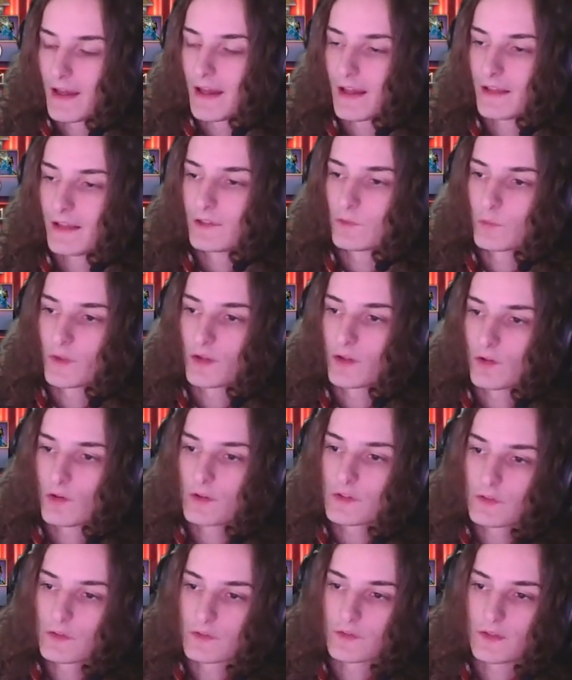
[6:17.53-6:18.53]
And we're
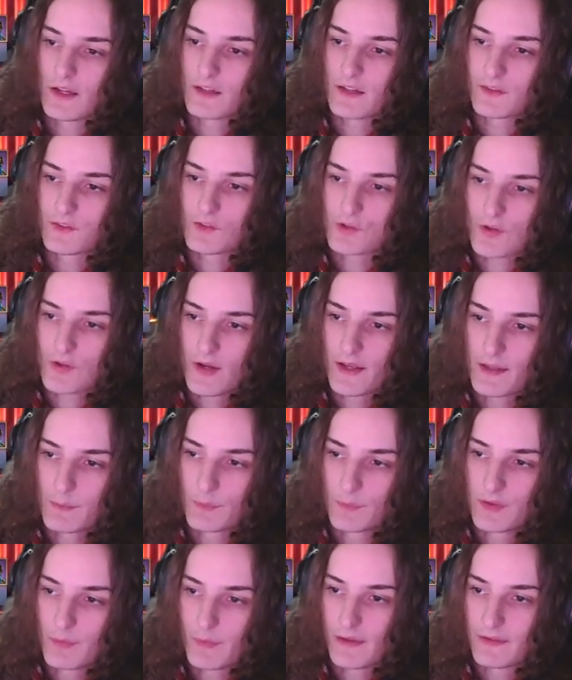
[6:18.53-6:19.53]
going to start to try
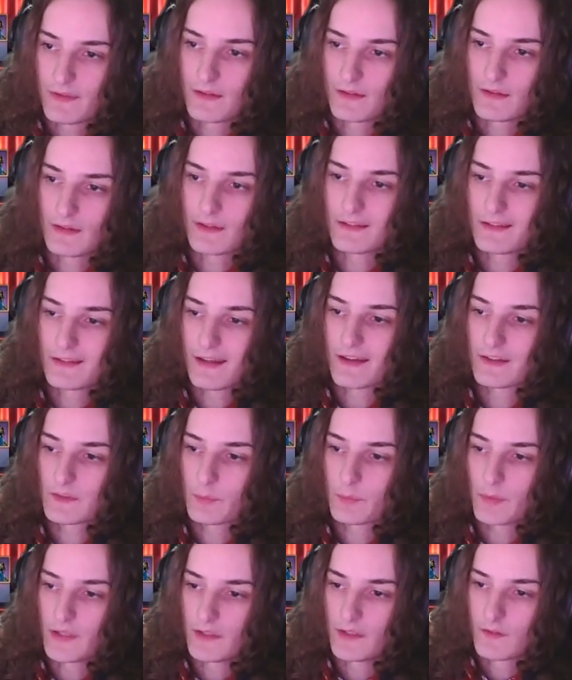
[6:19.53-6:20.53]
implementing attack
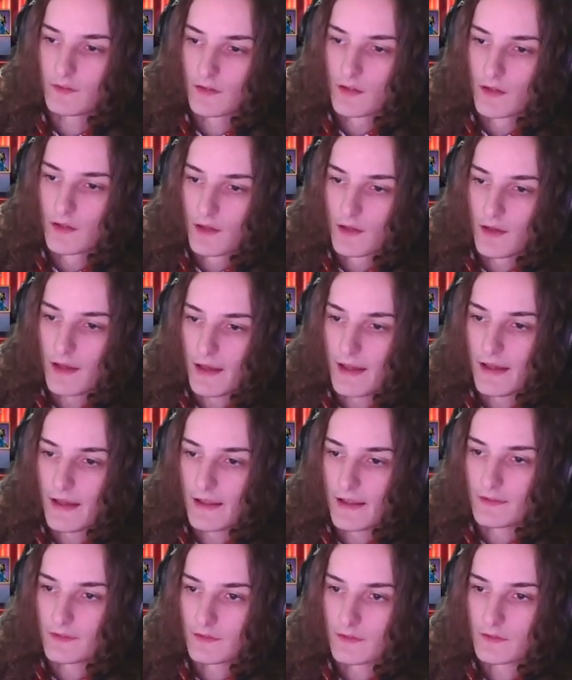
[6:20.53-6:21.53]
speed.
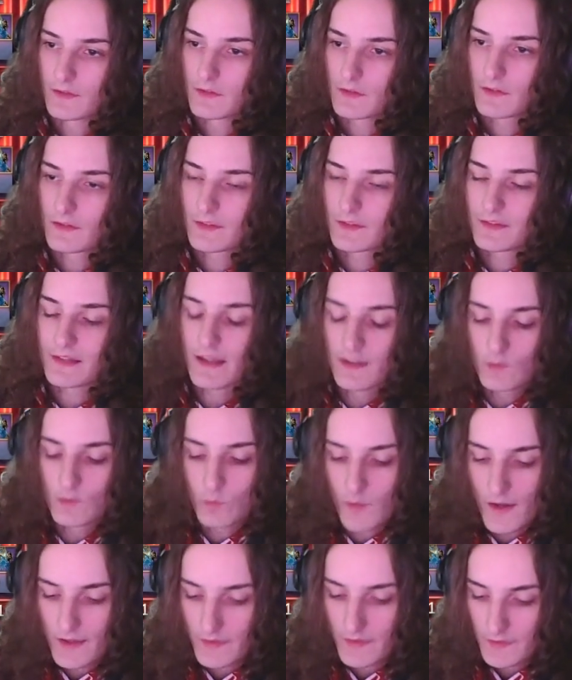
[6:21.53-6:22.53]
And
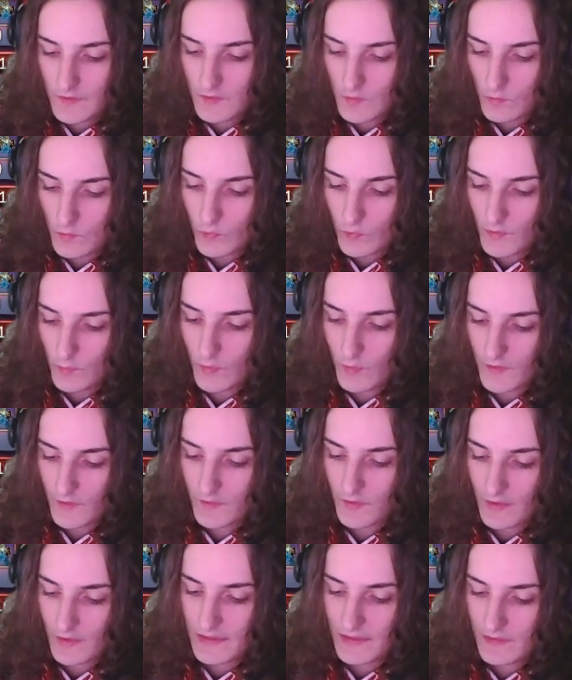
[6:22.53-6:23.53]
set-wise, we
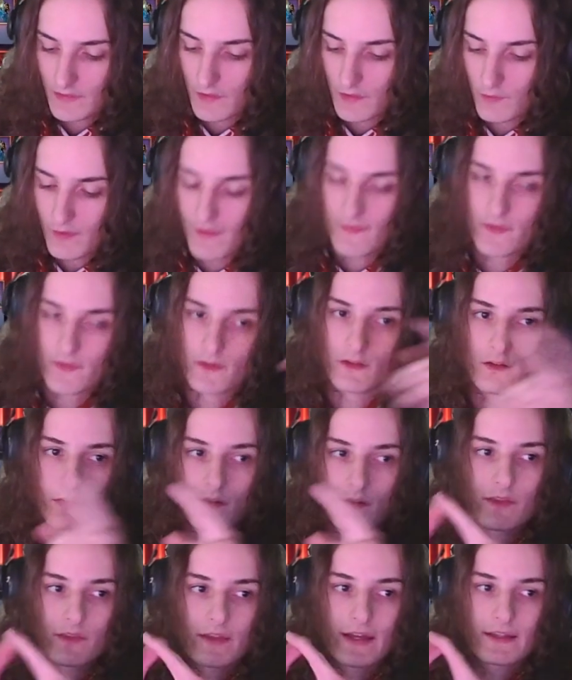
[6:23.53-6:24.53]
want to either run
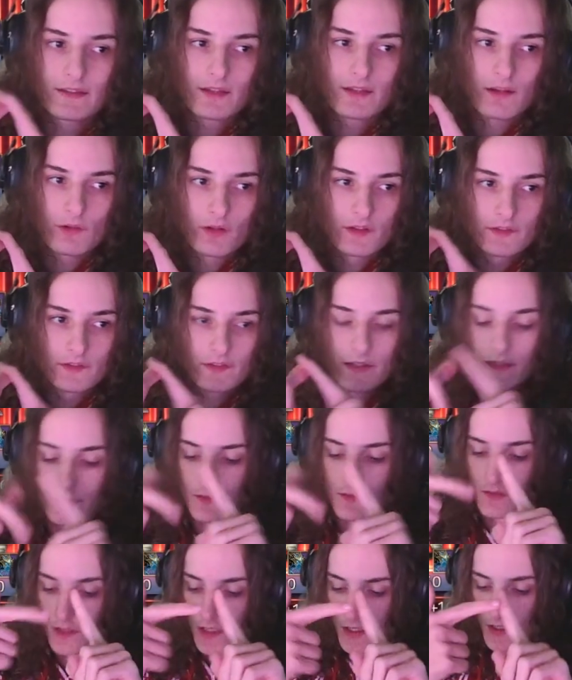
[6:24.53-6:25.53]
a Night Terror
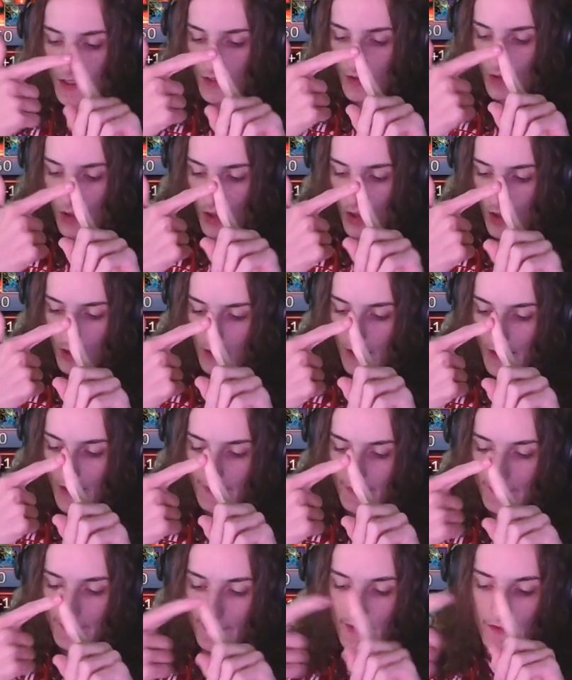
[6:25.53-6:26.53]
set, a
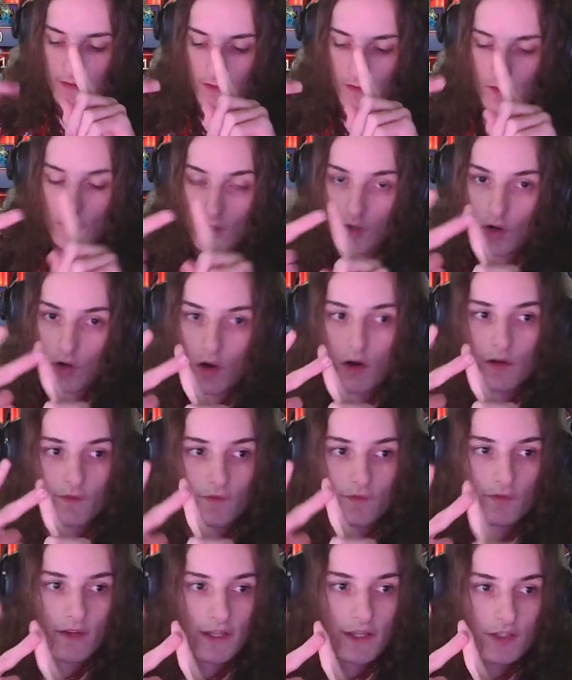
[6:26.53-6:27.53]
Hawkeye set, or a
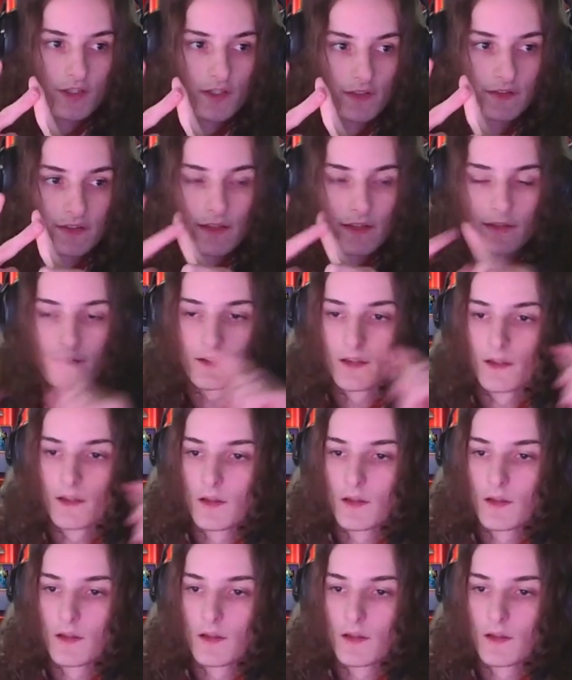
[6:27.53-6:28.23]
Fracture set,